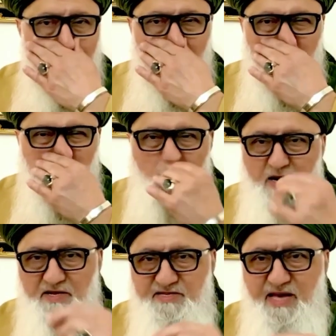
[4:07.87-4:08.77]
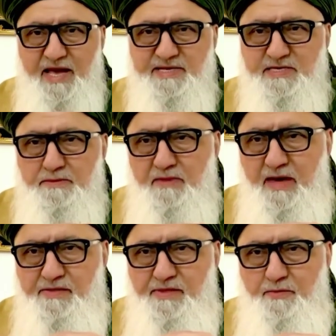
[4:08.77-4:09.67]
Those who are in science and
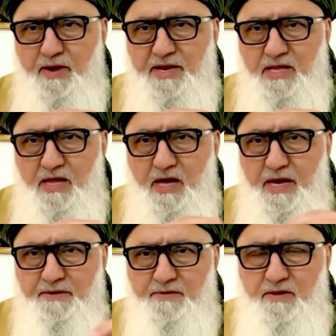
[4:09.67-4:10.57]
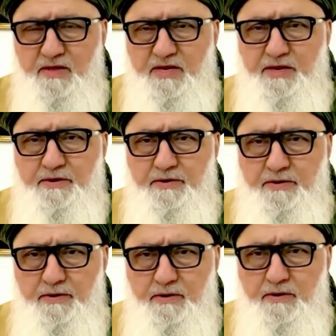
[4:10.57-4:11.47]
math, they write a line, a
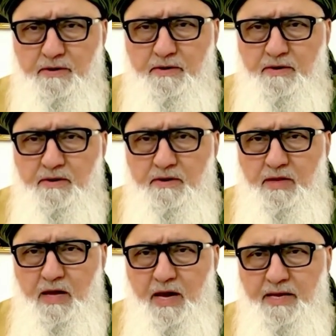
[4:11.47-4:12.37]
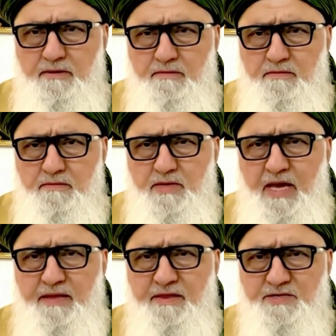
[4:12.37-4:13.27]
linear line,
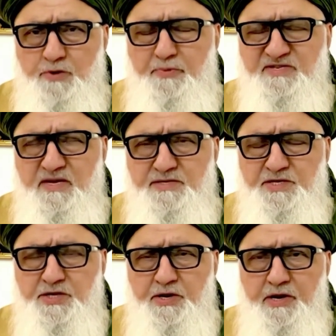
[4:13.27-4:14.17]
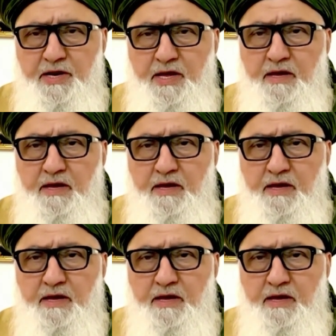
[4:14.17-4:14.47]
and this represents eternity.